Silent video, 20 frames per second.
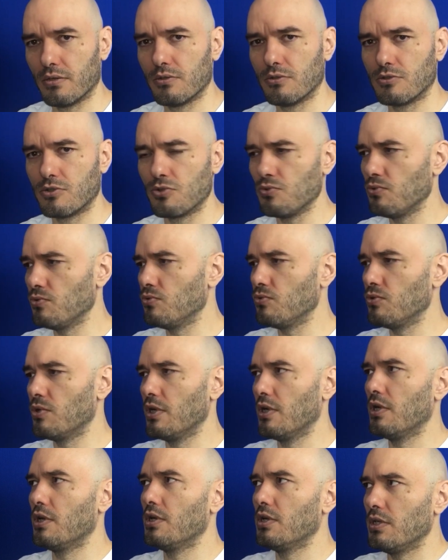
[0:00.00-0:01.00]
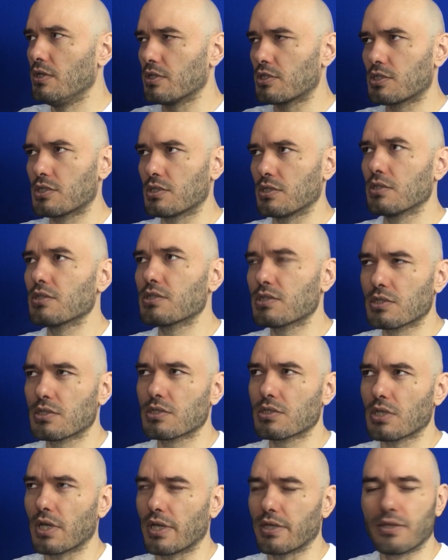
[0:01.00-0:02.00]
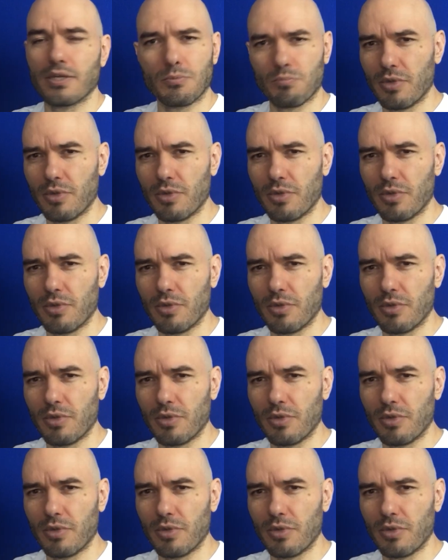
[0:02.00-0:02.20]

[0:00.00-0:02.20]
Ju, it's I think,